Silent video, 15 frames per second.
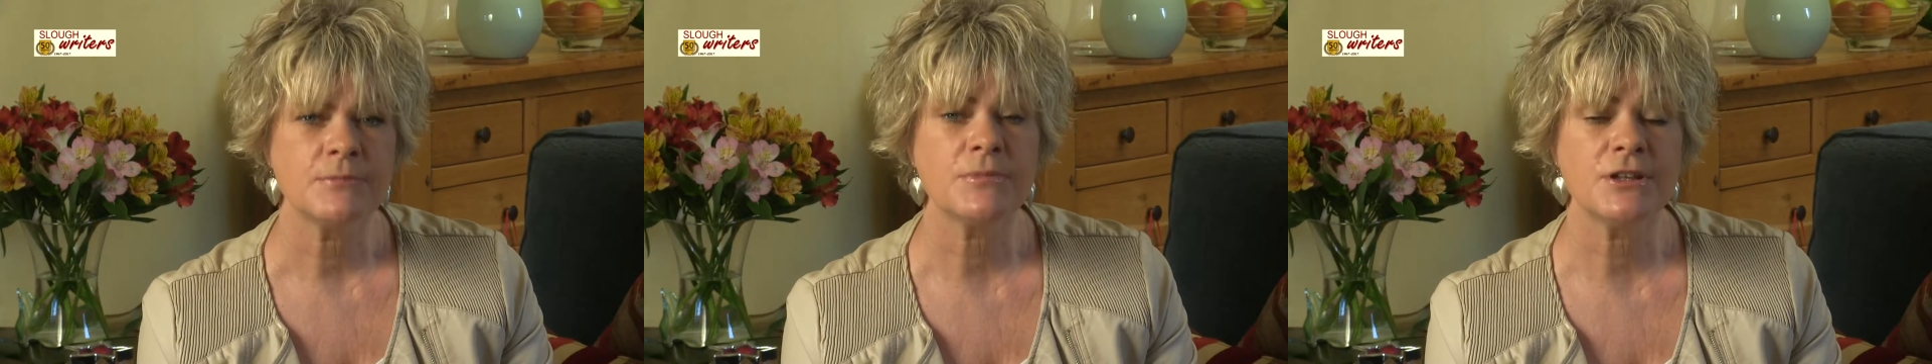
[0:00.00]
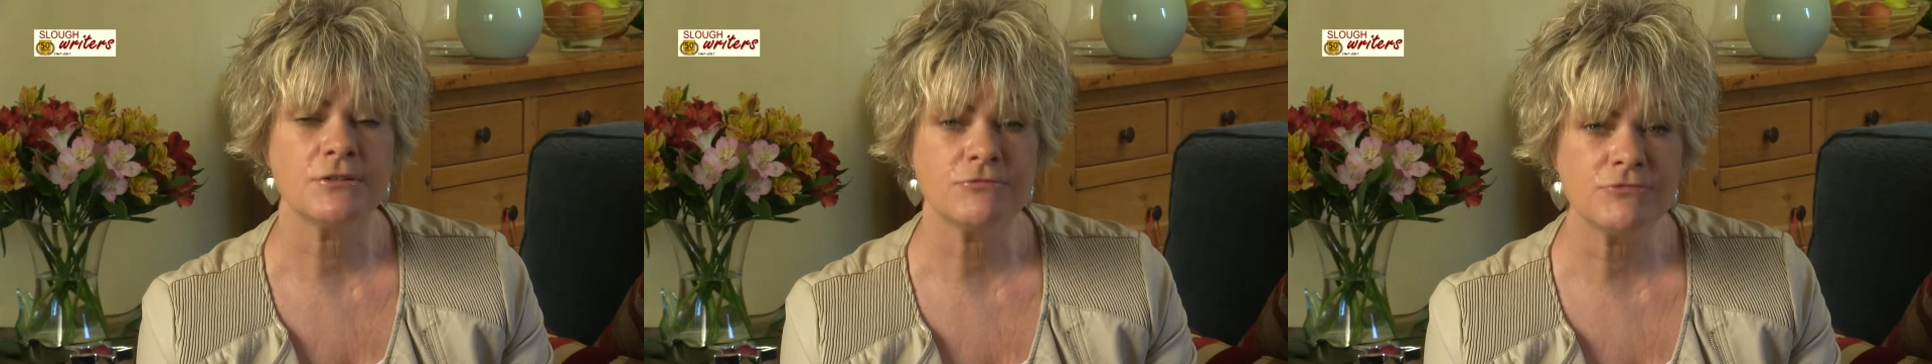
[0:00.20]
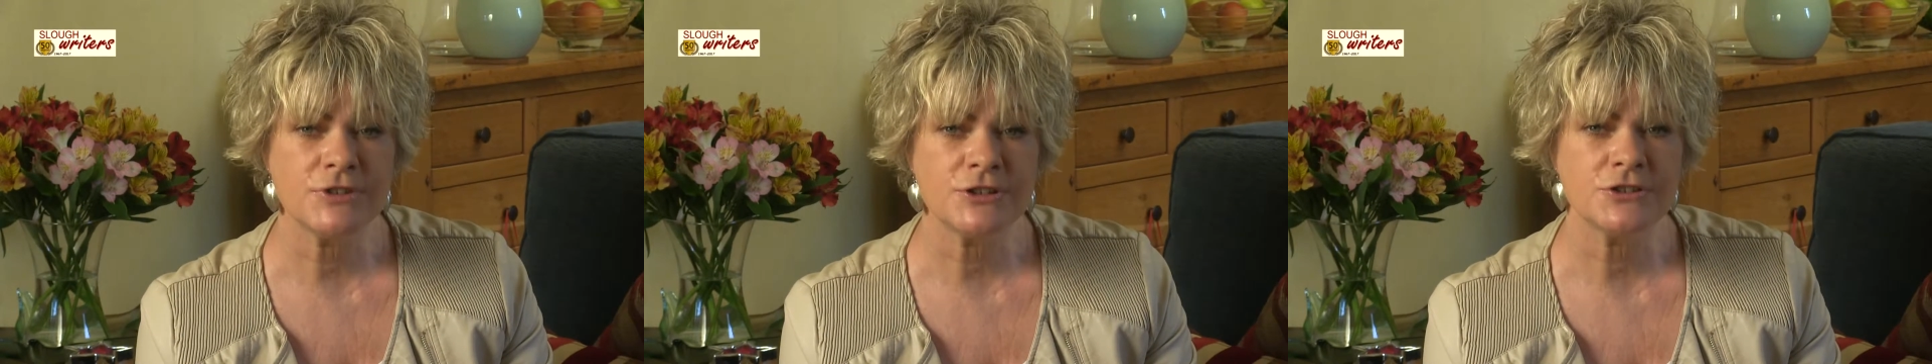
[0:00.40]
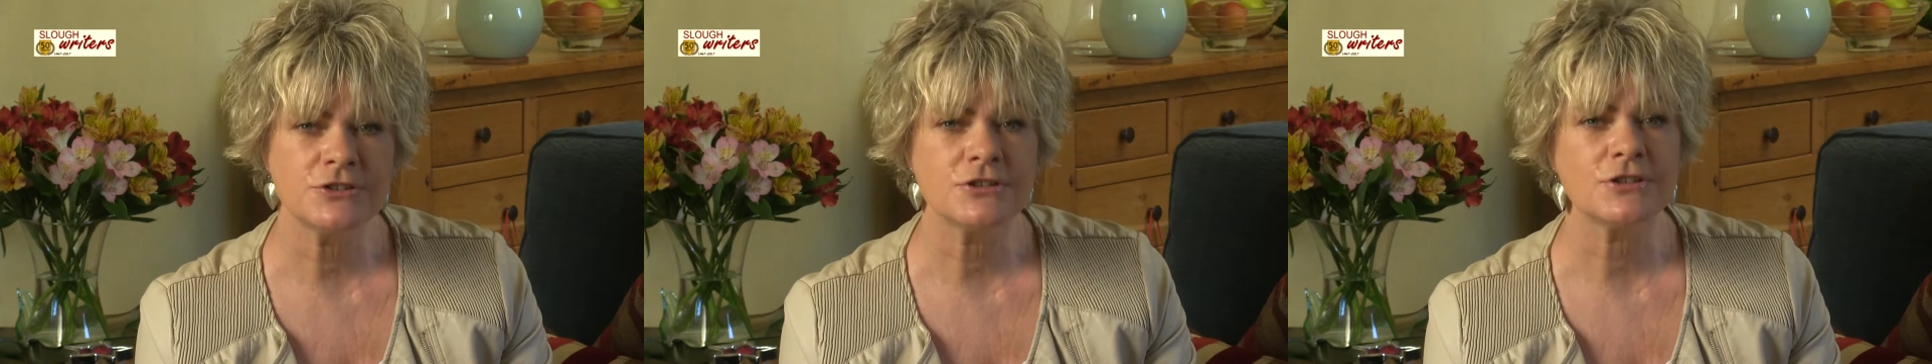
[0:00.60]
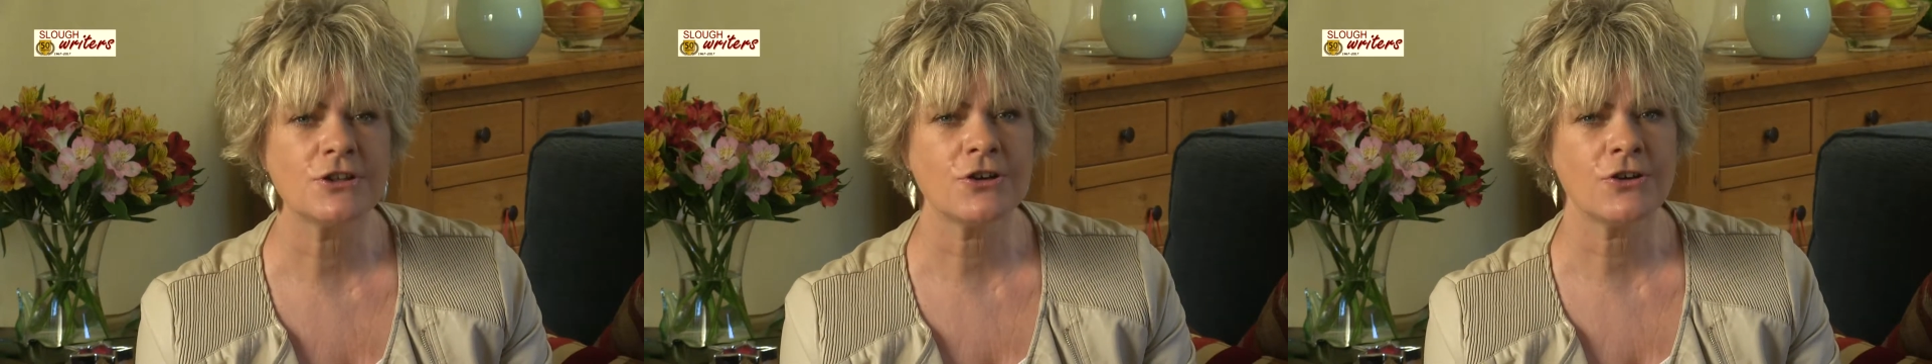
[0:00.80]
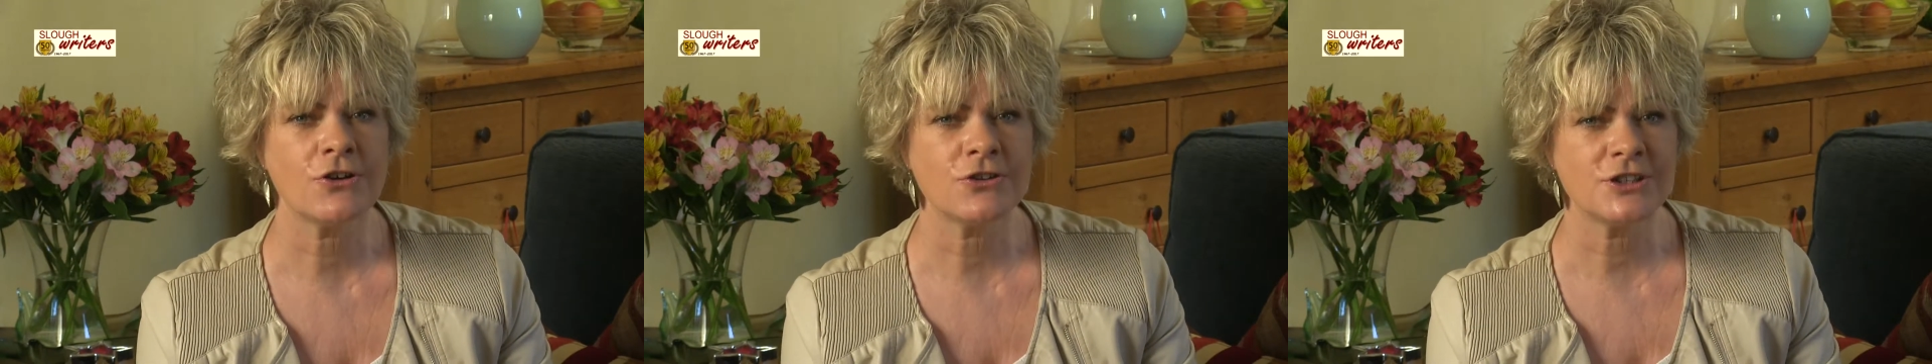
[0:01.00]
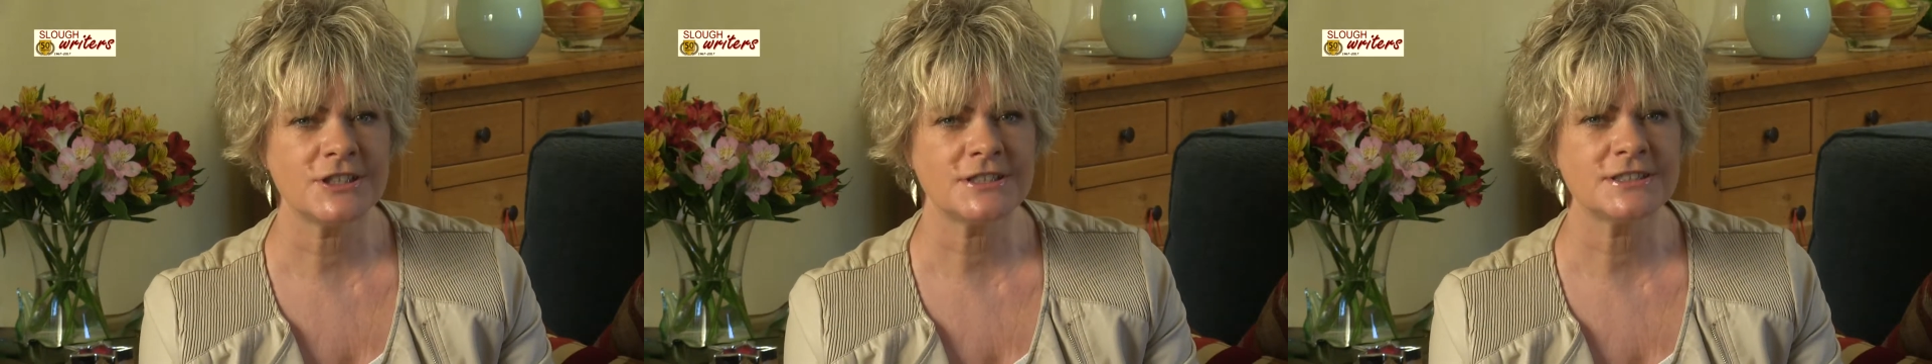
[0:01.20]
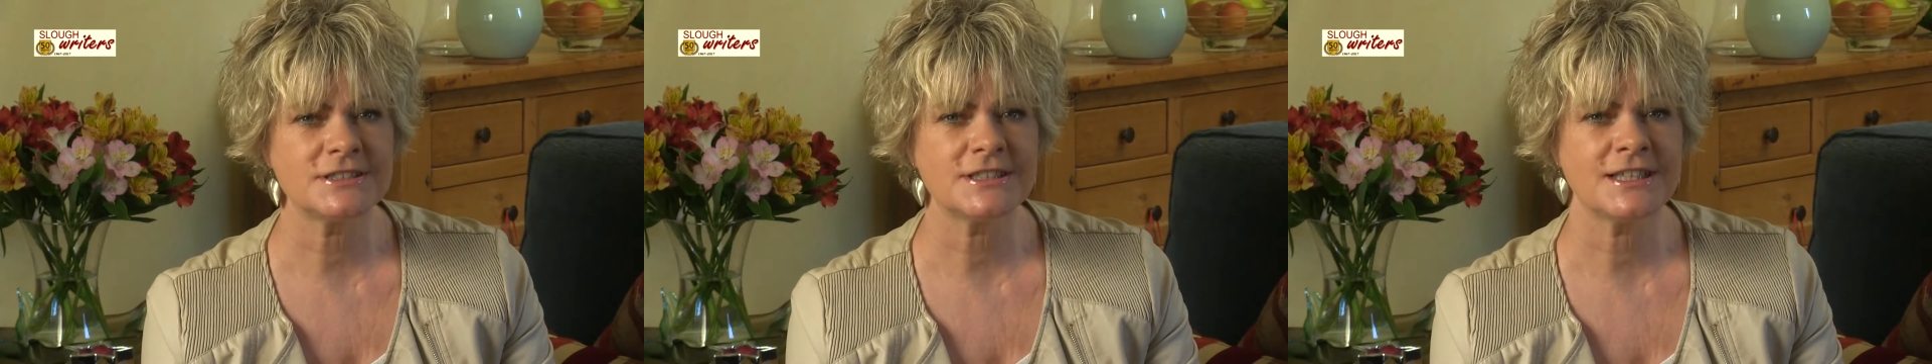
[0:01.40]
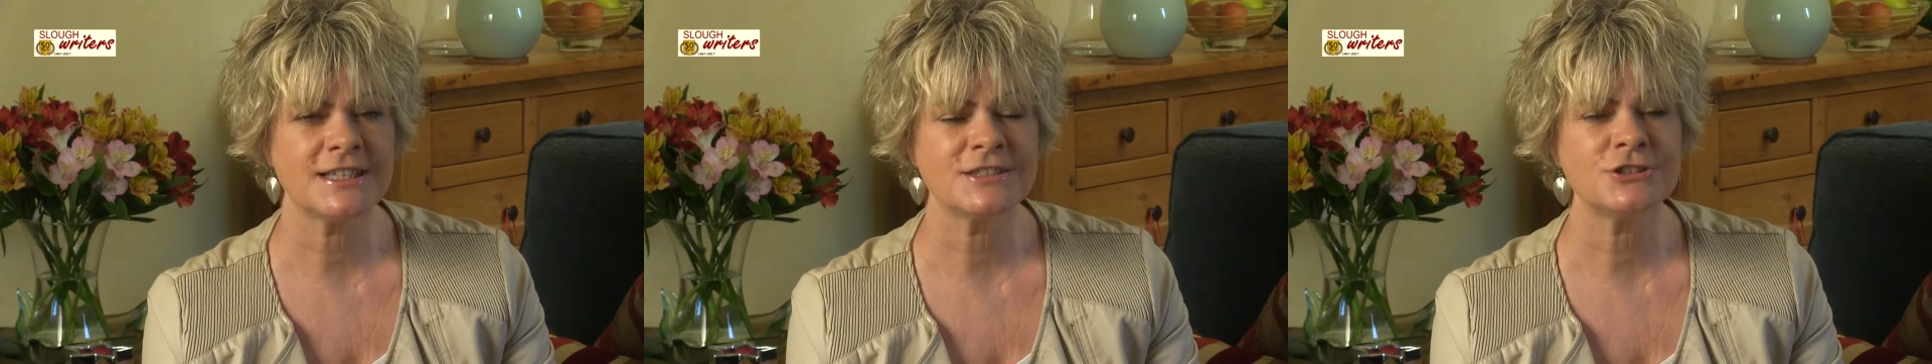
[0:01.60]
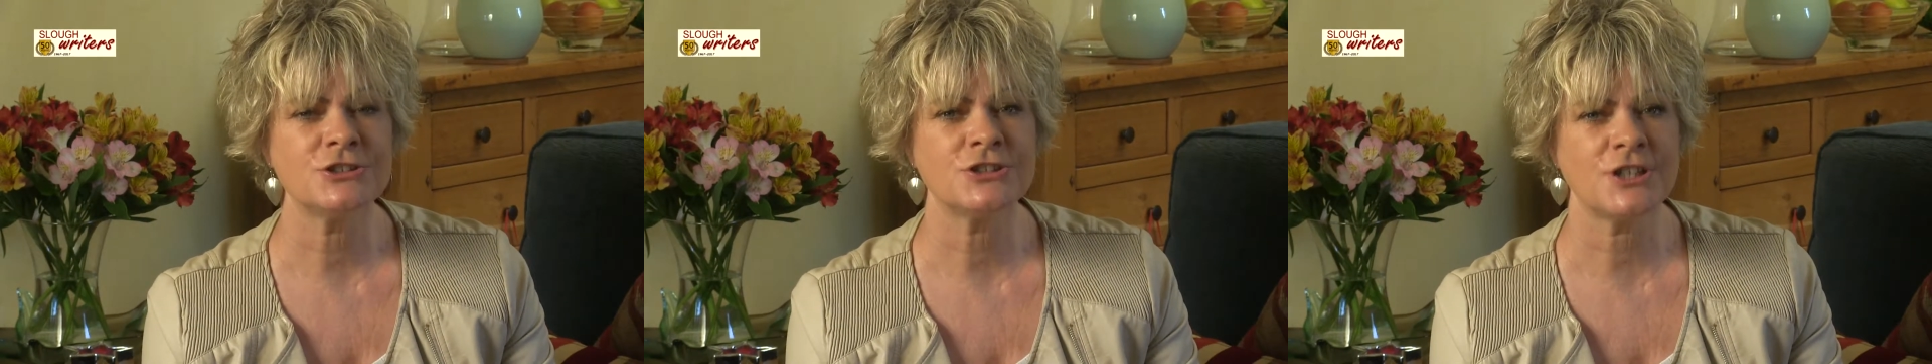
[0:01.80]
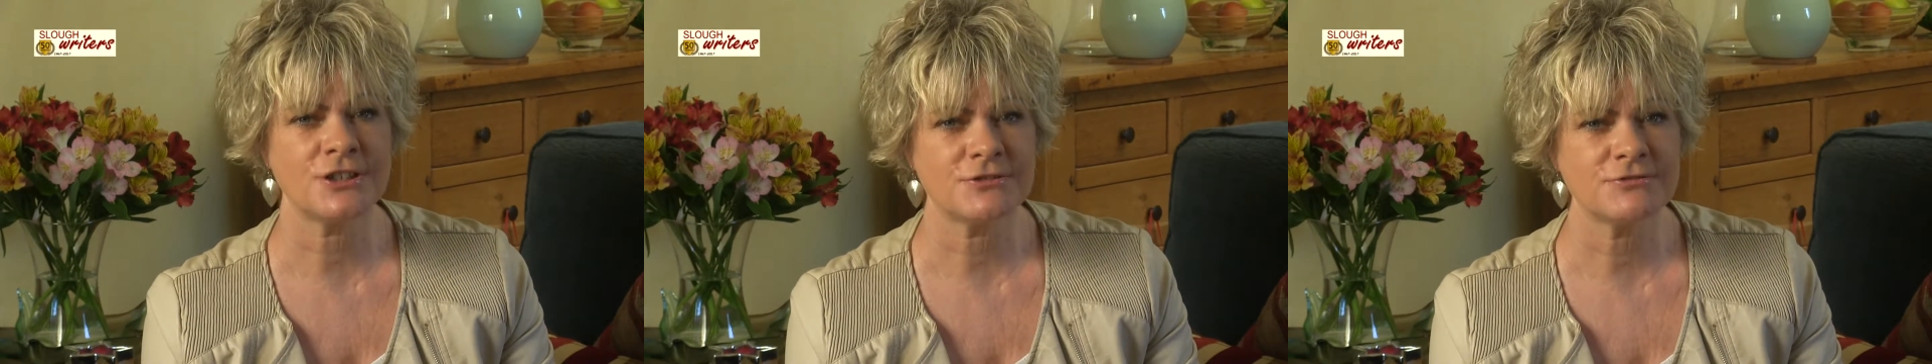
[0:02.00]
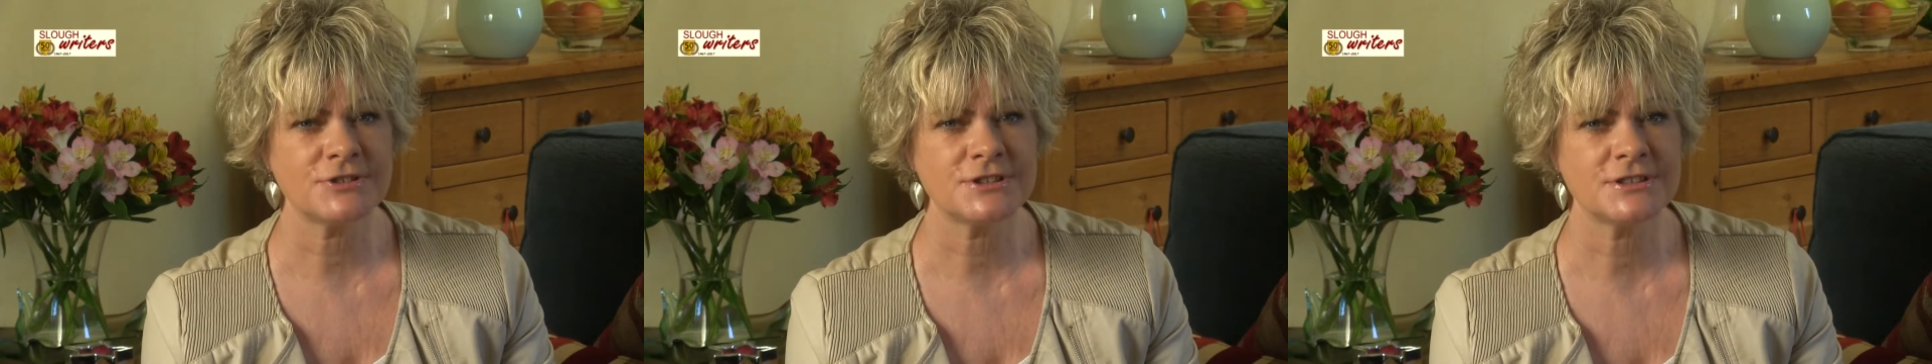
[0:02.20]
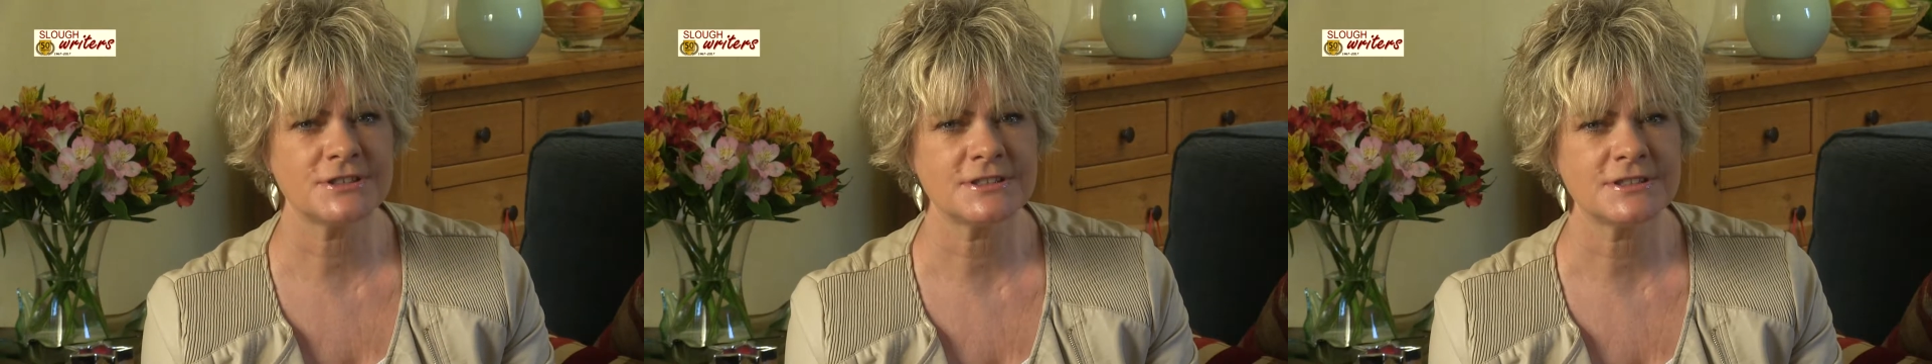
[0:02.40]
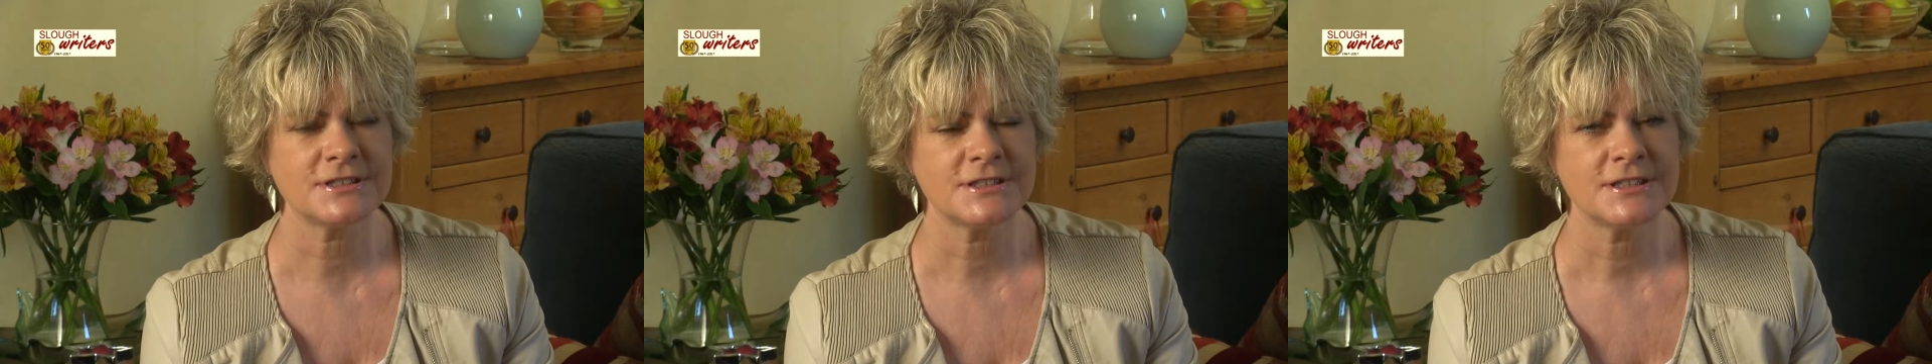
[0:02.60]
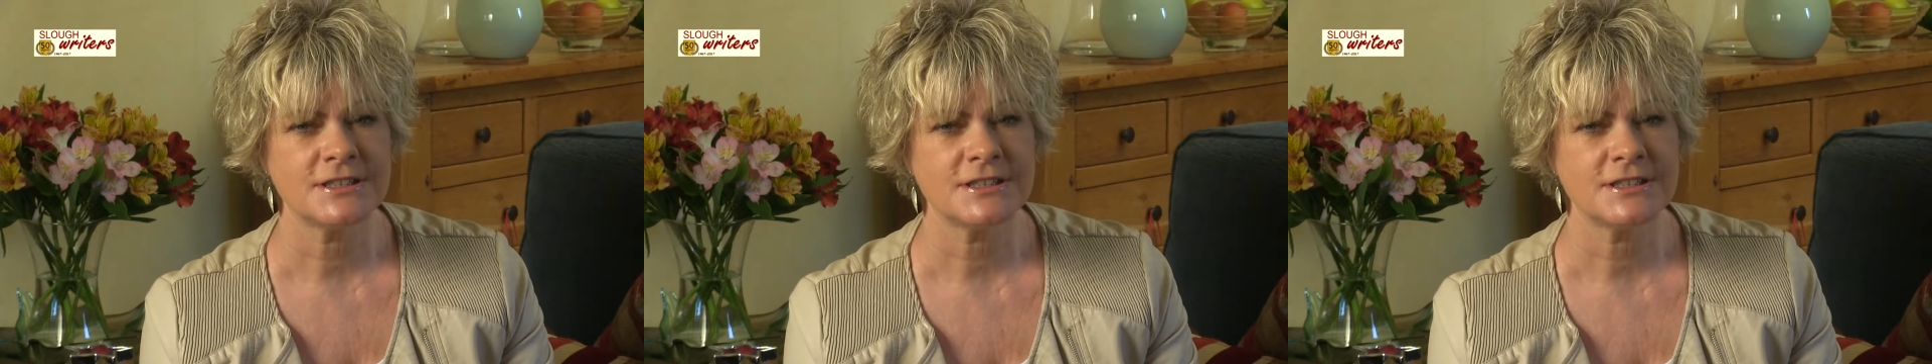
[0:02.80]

be original, honest, and generous.